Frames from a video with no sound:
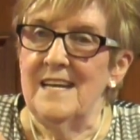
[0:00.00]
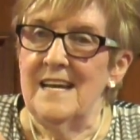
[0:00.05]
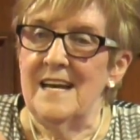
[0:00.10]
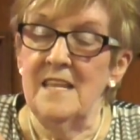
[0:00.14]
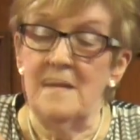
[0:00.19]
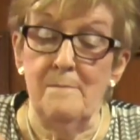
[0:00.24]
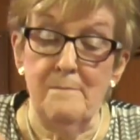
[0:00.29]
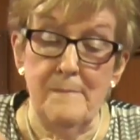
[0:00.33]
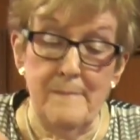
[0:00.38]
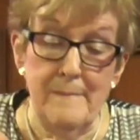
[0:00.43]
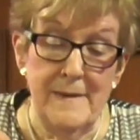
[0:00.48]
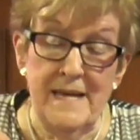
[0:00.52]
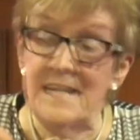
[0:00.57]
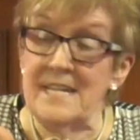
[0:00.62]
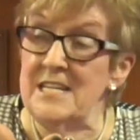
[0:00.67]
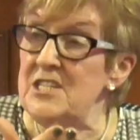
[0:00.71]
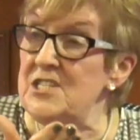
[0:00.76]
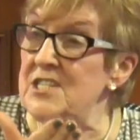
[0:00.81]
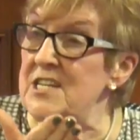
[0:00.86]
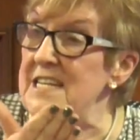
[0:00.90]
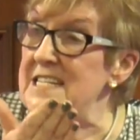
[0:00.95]
And the
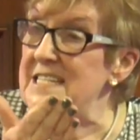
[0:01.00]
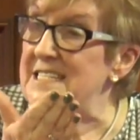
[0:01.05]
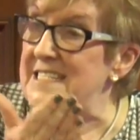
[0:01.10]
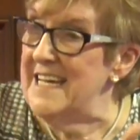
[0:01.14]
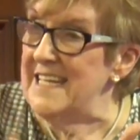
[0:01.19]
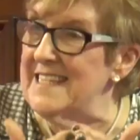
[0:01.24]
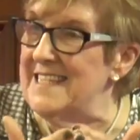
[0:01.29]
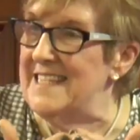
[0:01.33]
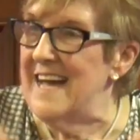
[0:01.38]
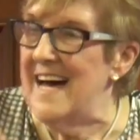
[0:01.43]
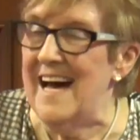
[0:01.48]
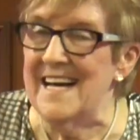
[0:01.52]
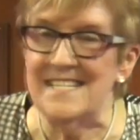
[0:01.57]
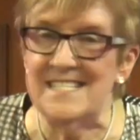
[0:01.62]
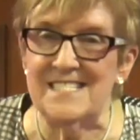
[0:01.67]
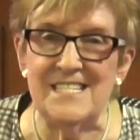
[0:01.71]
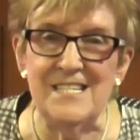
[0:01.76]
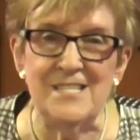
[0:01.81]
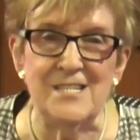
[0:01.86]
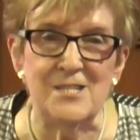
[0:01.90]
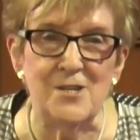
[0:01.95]
minute she did that,
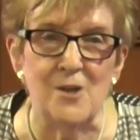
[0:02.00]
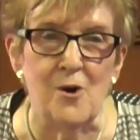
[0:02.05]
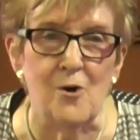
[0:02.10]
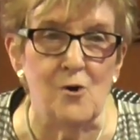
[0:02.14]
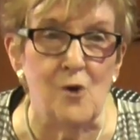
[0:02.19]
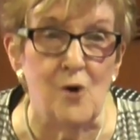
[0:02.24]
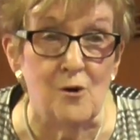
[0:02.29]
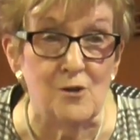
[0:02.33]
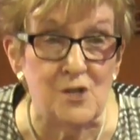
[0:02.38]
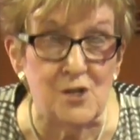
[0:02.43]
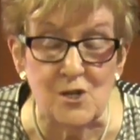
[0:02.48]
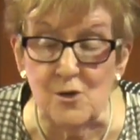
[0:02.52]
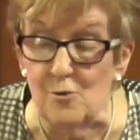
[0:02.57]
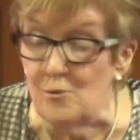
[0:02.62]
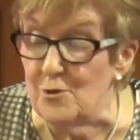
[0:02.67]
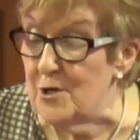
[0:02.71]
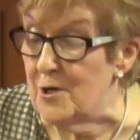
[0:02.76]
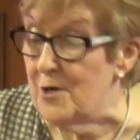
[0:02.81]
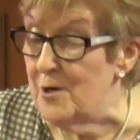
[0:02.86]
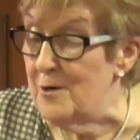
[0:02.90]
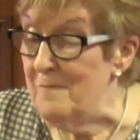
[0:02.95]
she saw God
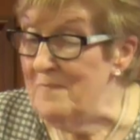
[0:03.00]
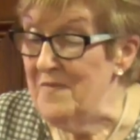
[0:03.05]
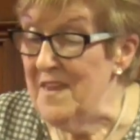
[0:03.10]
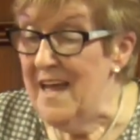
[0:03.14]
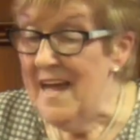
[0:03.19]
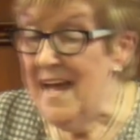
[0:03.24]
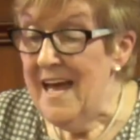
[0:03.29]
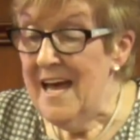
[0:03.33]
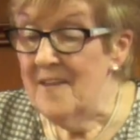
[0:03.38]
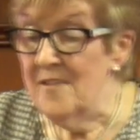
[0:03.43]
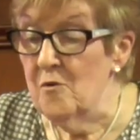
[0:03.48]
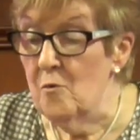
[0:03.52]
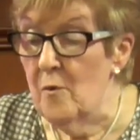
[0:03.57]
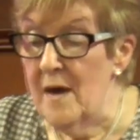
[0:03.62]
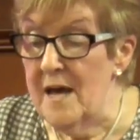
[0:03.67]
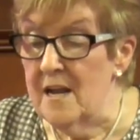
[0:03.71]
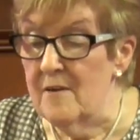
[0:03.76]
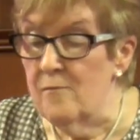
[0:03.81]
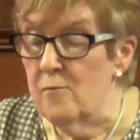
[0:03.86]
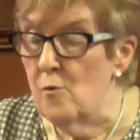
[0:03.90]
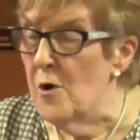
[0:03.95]
showed her the
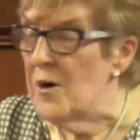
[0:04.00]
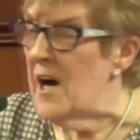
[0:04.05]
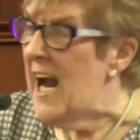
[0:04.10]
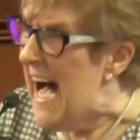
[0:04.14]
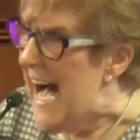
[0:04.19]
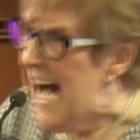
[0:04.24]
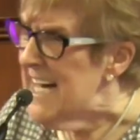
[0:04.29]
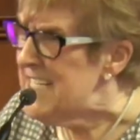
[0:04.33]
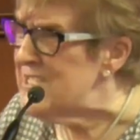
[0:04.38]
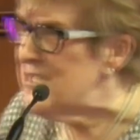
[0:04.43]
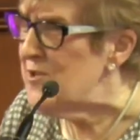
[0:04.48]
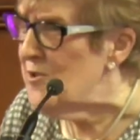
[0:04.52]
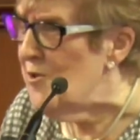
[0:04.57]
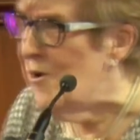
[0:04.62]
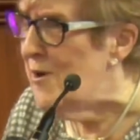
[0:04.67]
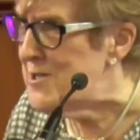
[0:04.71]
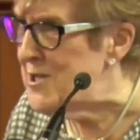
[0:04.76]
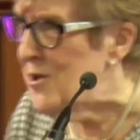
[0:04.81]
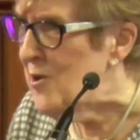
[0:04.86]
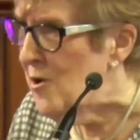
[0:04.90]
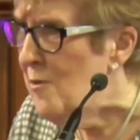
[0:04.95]
well of water. Ask
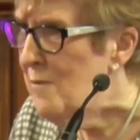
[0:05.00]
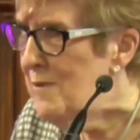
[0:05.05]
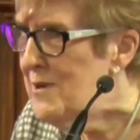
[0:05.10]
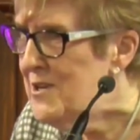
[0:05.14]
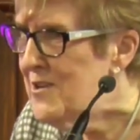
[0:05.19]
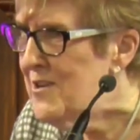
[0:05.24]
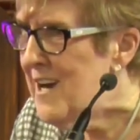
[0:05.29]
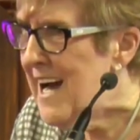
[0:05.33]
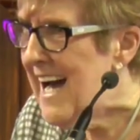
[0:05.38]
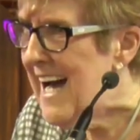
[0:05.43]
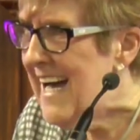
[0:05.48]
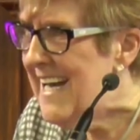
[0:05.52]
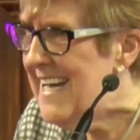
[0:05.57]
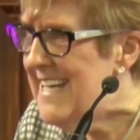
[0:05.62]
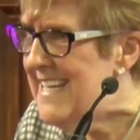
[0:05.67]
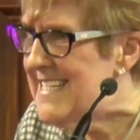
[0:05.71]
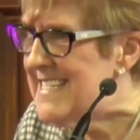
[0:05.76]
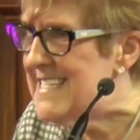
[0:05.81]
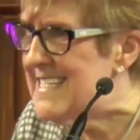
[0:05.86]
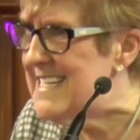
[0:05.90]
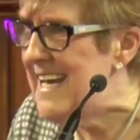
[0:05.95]
God to open your
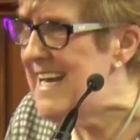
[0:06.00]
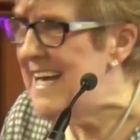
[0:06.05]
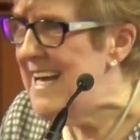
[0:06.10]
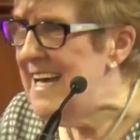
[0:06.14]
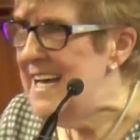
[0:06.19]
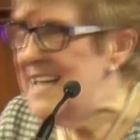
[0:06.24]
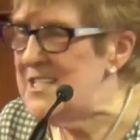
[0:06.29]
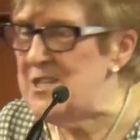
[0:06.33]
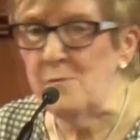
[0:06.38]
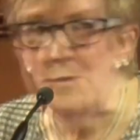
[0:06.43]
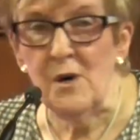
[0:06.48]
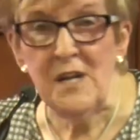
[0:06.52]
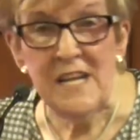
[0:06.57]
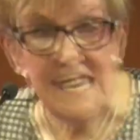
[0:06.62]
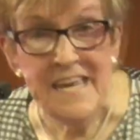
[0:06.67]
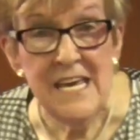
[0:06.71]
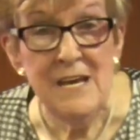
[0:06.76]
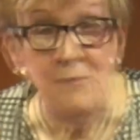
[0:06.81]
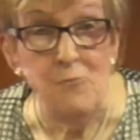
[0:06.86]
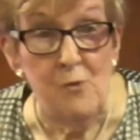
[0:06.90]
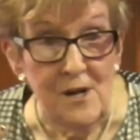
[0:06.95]
eyes to what
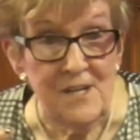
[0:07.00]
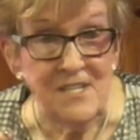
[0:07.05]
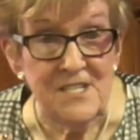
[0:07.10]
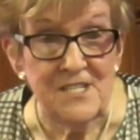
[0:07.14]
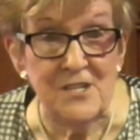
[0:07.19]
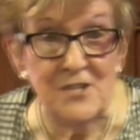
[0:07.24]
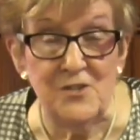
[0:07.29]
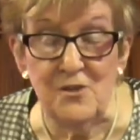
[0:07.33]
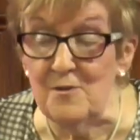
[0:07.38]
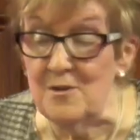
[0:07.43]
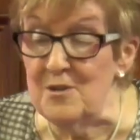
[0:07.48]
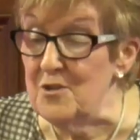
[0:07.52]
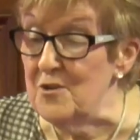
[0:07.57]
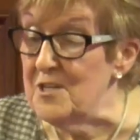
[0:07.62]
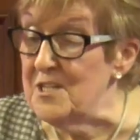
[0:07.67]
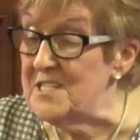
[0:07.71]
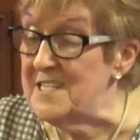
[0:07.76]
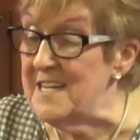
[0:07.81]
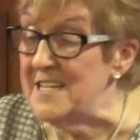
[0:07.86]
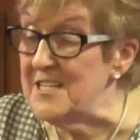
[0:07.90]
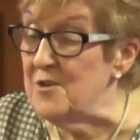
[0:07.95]
He wants to do in your
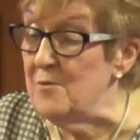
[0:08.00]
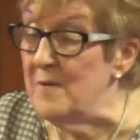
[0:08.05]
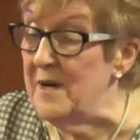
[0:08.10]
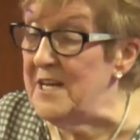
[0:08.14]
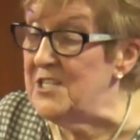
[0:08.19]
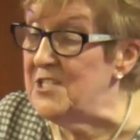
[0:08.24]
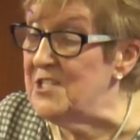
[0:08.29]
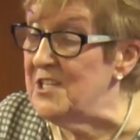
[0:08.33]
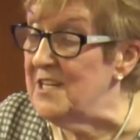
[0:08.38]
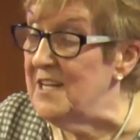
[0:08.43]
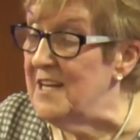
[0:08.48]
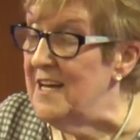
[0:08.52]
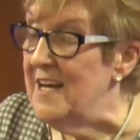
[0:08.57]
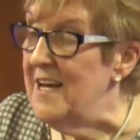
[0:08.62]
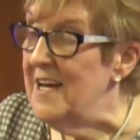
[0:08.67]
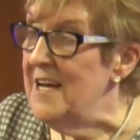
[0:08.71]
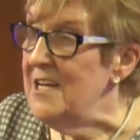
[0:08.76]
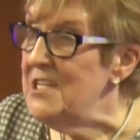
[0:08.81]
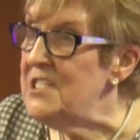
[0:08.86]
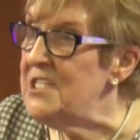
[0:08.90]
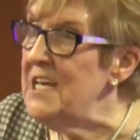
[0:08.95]
situation.
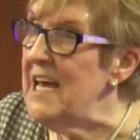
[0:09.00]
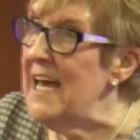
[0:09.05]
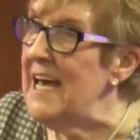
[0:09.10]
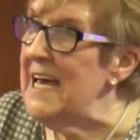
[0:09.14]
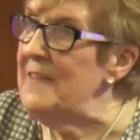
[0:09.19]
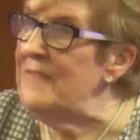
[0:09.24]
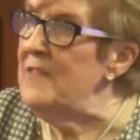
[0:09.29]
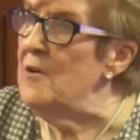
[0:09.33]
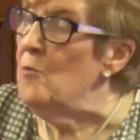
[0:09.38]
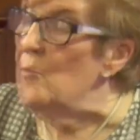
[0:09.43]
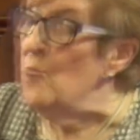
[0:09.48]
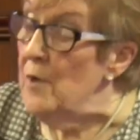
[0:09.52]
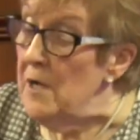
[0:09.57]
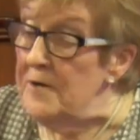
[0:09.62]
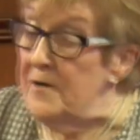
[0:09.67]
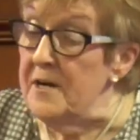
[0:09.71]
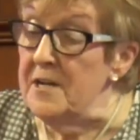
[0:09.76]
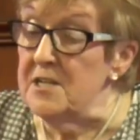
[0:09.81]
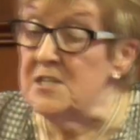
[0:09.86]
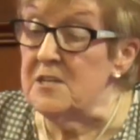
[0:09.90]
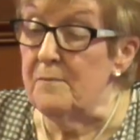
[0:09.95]
See, in the
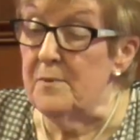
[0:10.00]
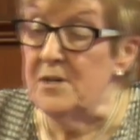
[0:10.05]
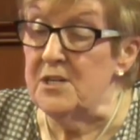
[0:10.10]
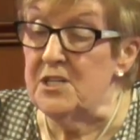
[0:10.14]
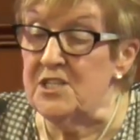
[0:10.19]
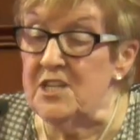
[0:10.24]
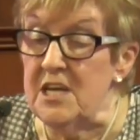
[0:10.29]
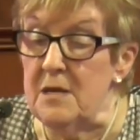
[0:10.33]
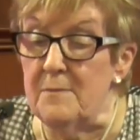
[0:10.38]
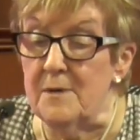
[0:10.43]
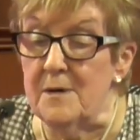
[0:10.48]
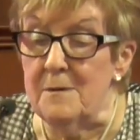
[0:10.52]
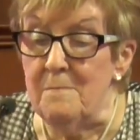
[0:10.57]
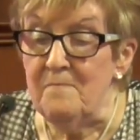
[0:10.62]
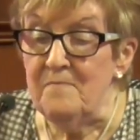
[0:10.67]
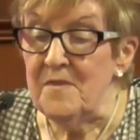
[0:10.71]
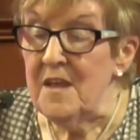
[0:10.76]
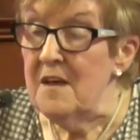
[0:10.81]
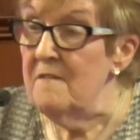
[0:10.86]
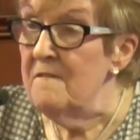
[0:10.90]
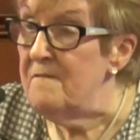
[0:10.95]
wilderness of Beersheba,
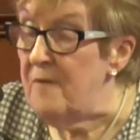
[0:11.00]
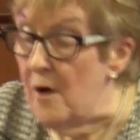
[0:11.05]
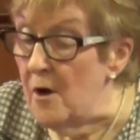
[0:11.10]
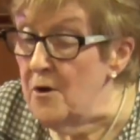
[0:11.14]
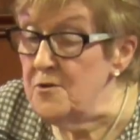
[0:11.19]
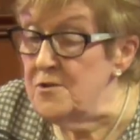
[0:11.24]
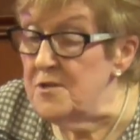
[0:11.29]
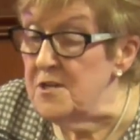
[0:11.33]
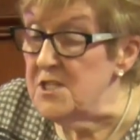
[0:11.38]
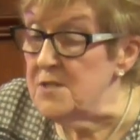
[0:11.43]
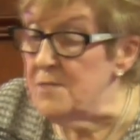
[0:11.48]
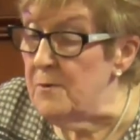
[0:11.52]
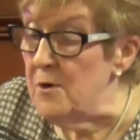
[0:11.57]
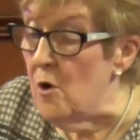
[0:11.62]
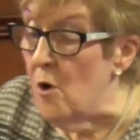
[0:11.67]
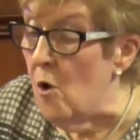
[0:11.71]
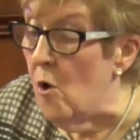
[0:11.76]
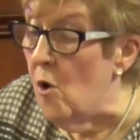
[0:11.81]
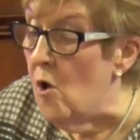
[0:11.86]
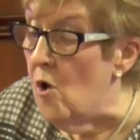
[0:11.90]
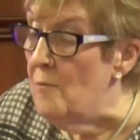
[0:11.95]
fountains were
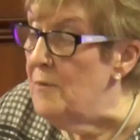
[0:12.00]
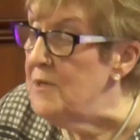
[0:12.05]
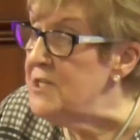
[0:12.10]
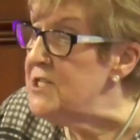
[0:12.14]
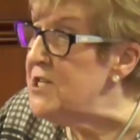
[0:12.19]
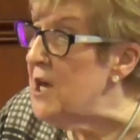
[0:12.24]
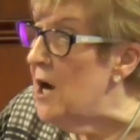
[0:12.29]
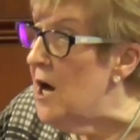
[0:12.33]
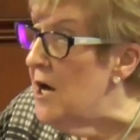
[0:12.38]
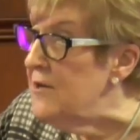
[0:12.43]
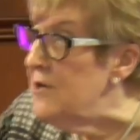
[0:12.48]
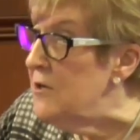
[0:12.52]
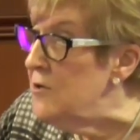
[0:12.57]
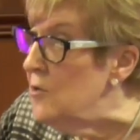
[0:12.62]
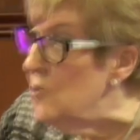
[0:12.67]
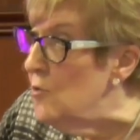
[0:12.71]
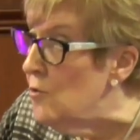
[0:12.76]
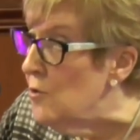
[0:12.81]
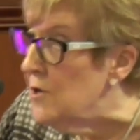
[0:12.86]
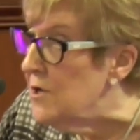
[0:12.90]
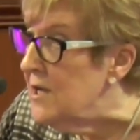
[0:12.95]
almost
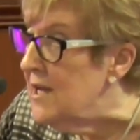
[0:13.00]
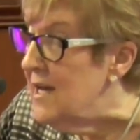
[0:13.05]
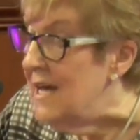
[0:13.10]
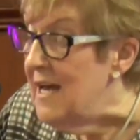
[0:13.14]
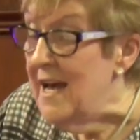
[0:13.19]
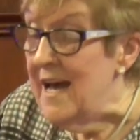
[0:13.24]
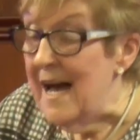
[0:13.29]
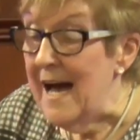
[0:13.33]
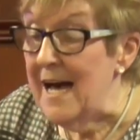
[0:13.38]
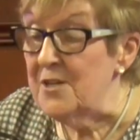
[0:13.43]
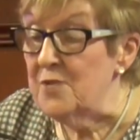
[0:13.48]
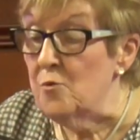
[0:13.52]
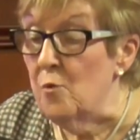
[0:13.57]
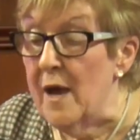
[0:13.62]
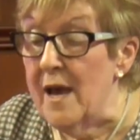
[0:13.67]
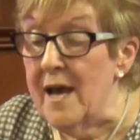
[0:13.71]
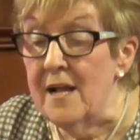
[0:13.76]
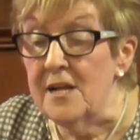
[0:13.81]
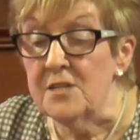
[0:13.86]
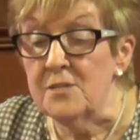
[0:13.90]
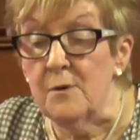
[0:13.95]
unknown and
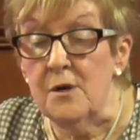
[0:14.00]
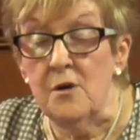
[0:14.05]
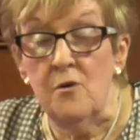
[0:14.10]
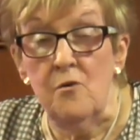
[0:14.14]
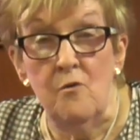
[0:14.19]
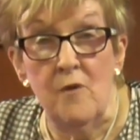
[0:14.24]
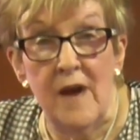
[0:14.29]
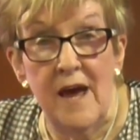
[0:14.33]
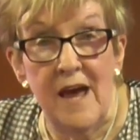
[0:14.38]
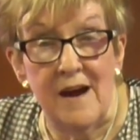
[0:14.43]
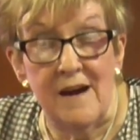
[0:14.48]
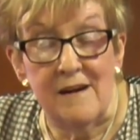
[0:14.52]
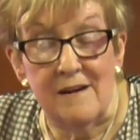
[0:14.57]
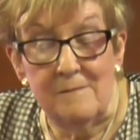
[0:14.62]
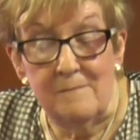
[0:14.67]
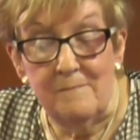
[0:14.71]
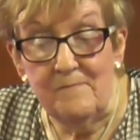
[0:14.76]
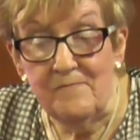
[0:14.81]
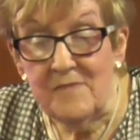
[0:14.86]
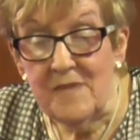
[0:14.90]
wells were rare.